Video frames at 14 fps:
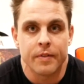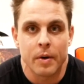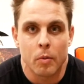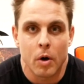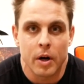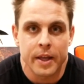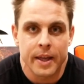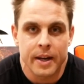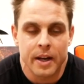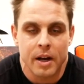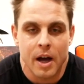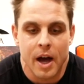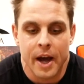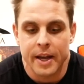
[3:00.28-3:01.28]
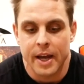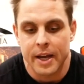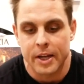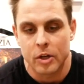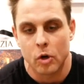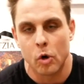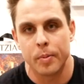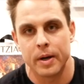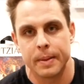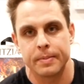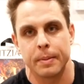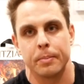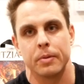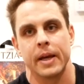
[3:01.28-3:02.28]
I want to hit it high, I can open up
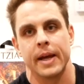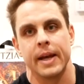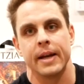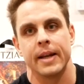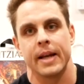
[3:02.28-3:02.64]
the blade